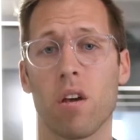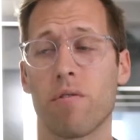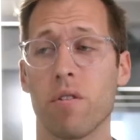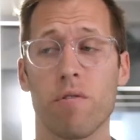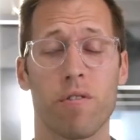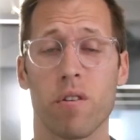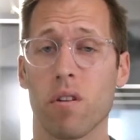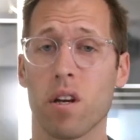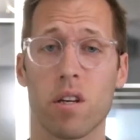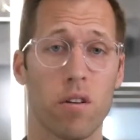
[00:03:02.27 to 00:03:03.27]
If you feel
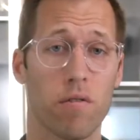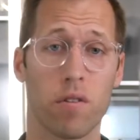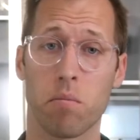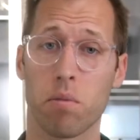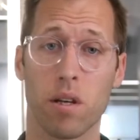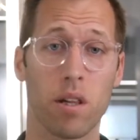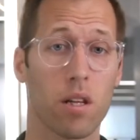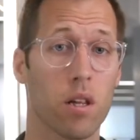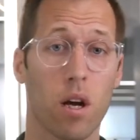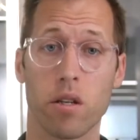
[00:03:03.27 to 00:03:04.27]
like you've
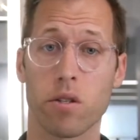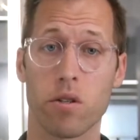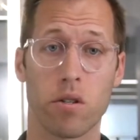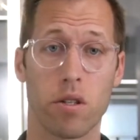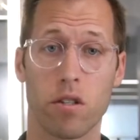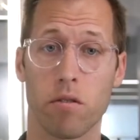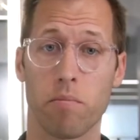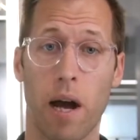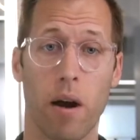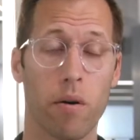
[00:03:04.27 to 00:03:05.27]
completely lost your sense of
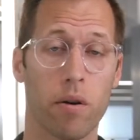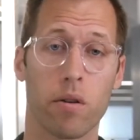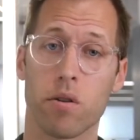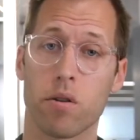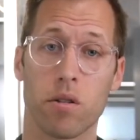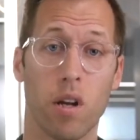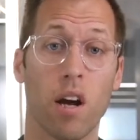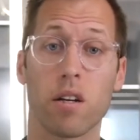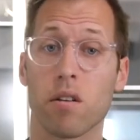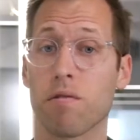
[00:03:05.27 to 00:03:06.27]
power and you're
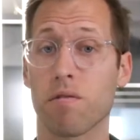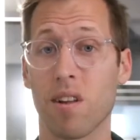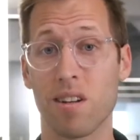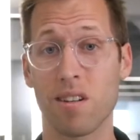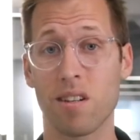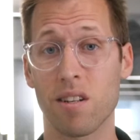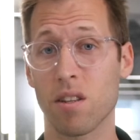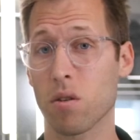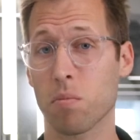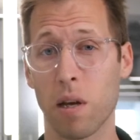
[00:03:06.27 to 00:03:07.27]
stuck and flooded in
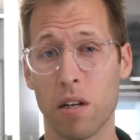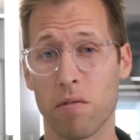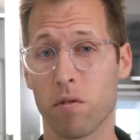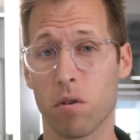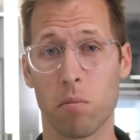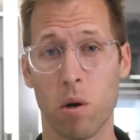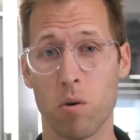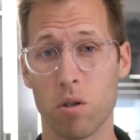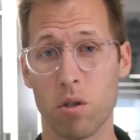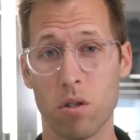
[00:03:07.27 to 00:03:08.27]
those painful
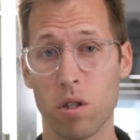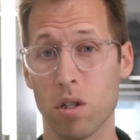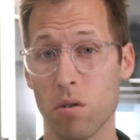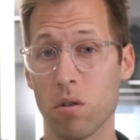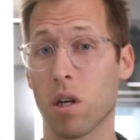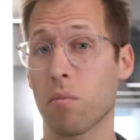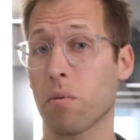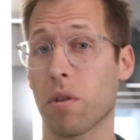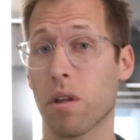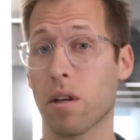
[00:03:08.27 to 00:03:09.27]
emotions, you can do a couple
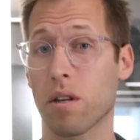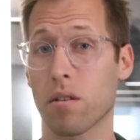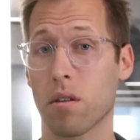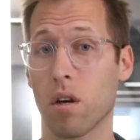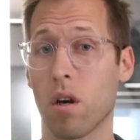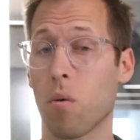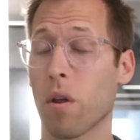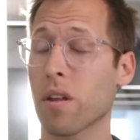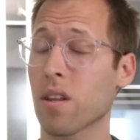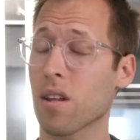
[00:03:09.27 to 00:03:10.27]
things.
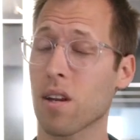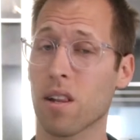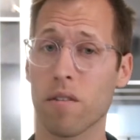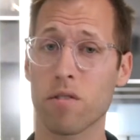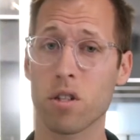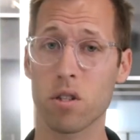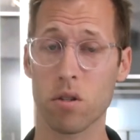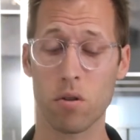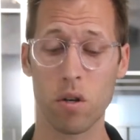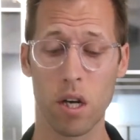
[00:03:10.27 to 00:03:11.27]
One thing that I love to
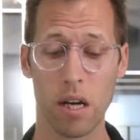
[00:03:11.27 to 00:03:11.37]
do